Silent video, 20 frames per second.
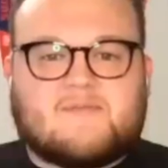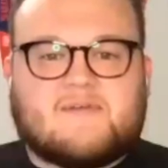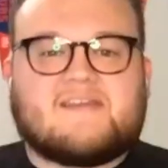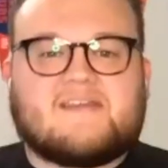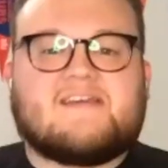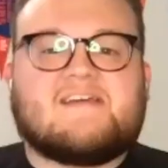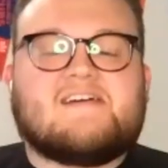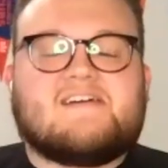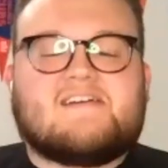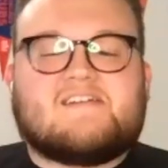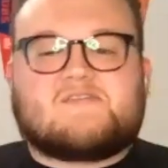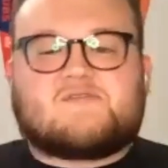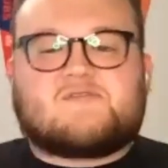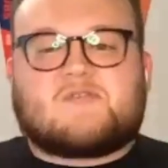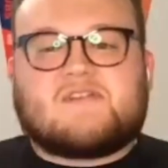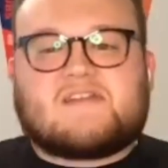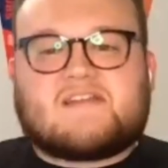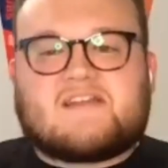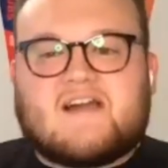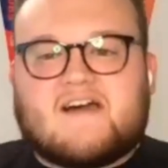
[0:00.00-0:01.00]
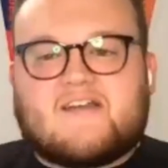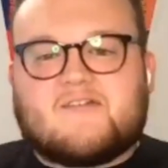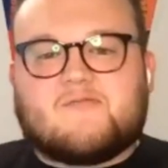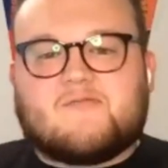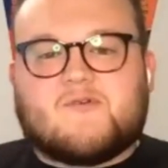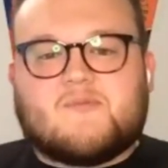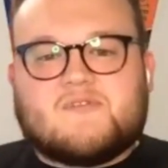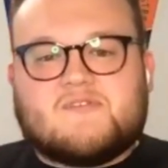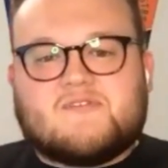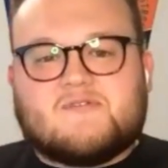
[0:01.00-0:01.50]
but Jordan and Connor
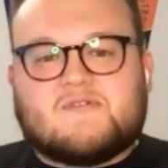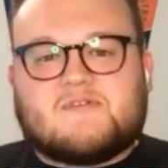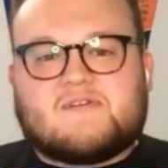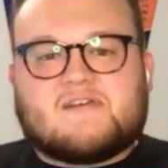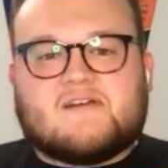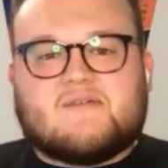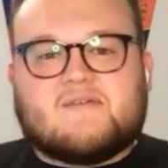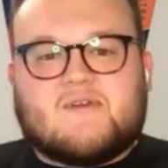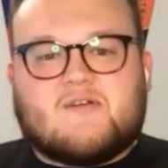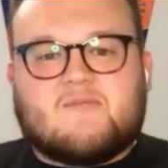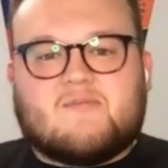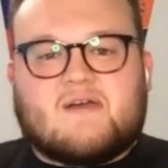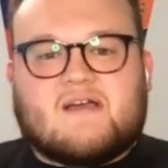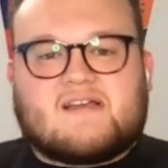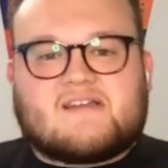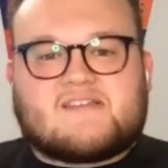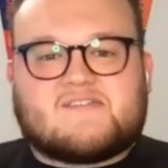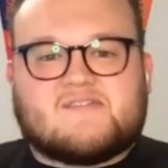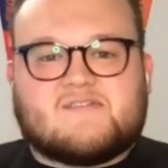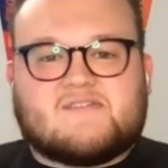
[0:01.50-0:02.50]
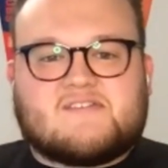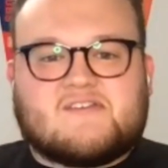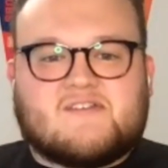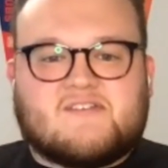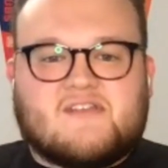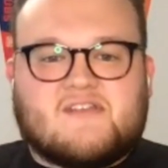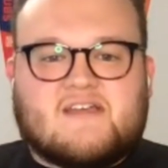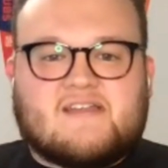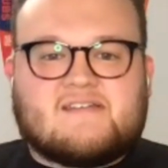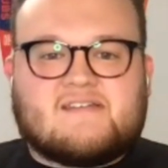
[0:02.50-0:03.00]
will be doing a mailbag. So until
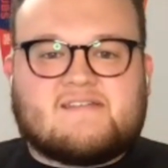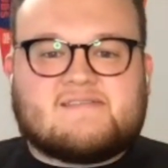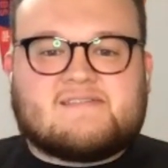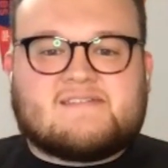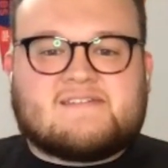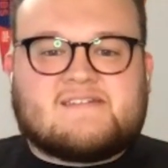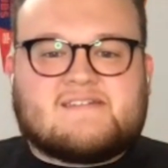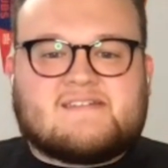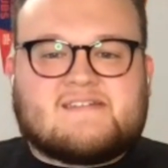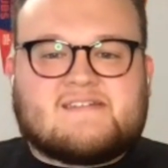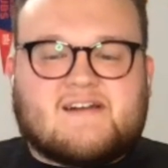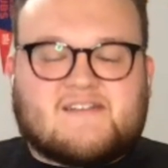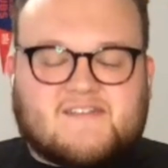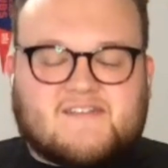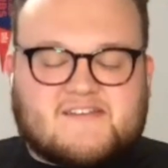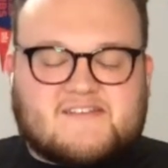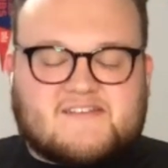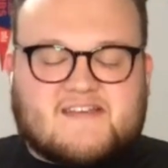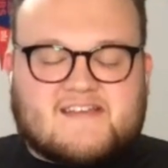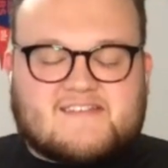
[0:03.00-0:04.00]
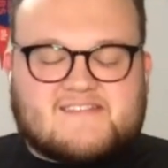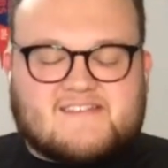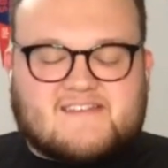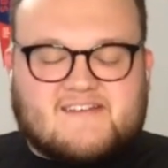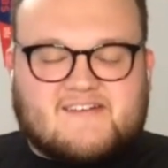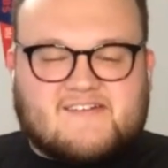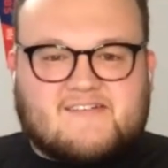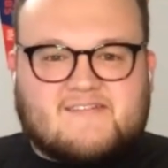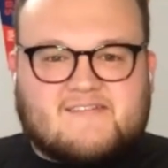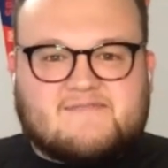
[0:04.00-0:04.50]
then, I'll talk to you guys
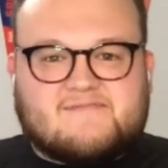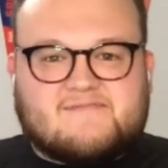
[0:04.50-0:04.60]
later.